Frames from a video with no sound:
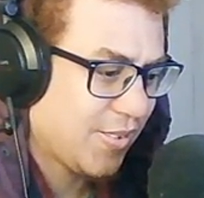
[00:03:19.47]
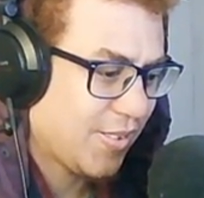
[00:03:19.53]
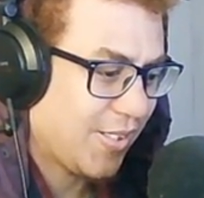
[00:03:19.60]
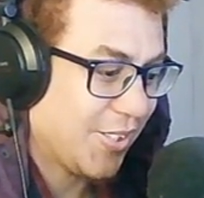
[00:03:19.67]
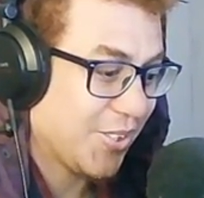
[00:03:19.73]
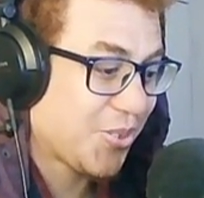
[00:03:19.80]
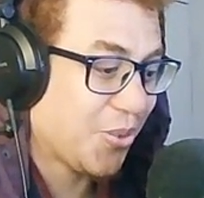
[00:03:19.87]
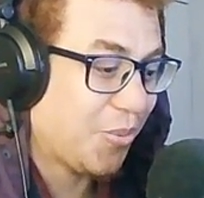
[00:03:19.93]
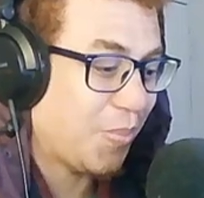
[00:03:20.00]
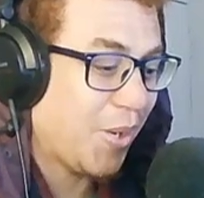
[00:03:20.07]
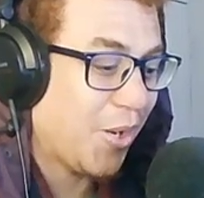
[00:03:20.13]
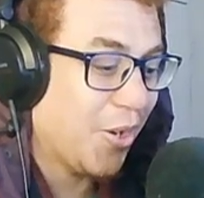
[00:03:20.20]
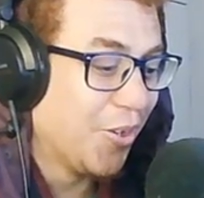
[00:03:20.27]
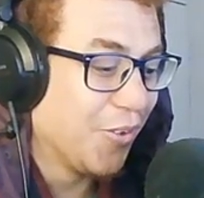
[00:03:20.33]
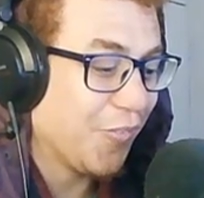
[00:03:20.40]
I saw my
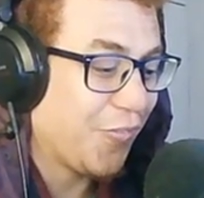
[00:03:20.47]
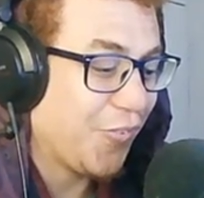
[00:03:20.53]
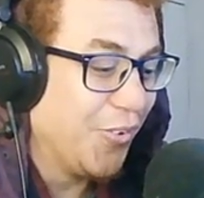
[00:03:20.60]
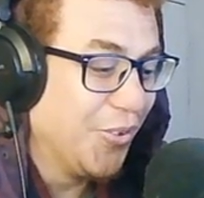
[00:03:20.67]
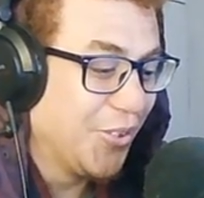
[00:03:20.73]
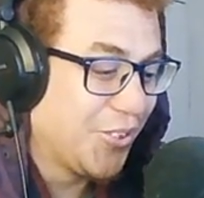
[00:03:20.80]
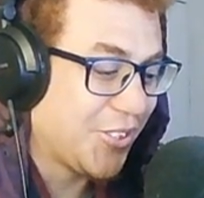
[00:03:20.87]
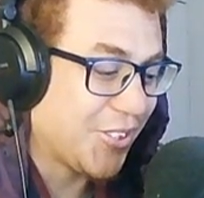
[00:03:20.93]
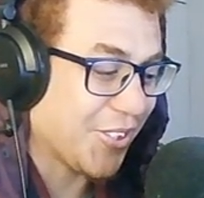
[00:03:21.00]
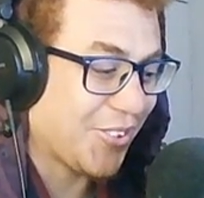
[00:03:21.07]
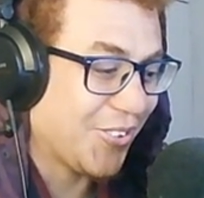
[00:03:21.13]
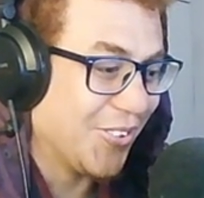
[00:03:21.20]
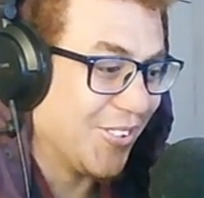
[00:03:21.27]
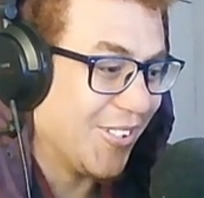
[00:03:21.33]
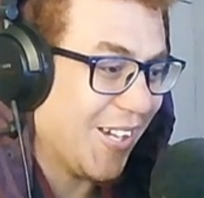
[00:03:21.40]
own future
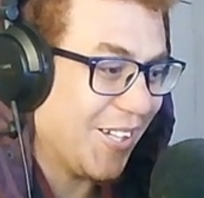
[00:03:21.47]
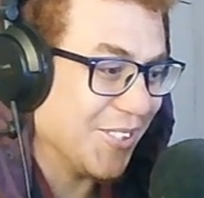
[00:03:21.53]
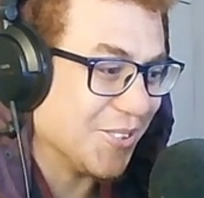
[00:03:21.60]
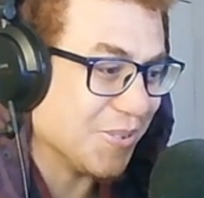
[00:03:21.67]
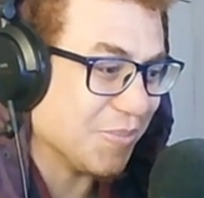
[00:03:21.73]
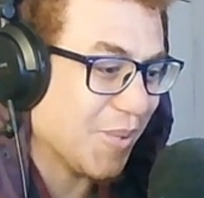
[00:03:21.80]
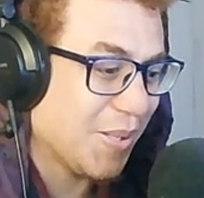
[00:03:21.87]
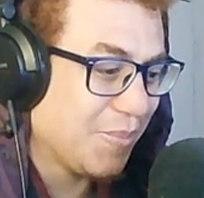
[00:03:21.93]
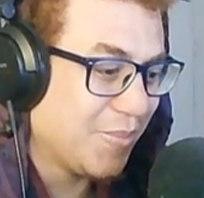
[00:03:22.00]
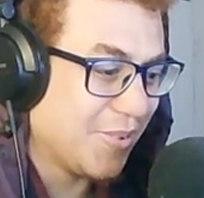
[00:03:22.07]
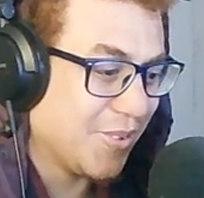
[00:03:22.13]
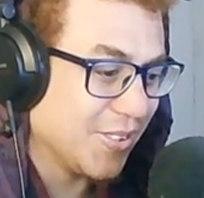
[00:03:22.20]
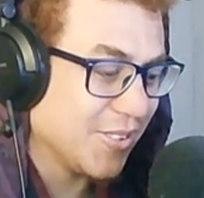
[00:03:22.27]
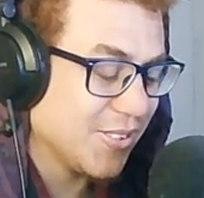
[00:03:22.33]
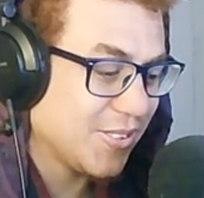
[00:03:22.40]
through Dad's
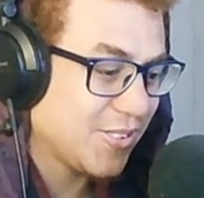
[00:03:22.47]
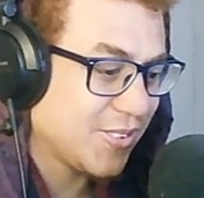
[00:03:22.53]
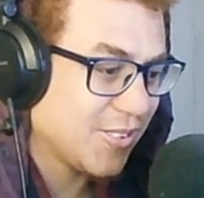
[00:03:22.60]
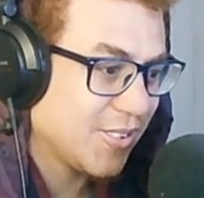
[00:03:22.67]
memories.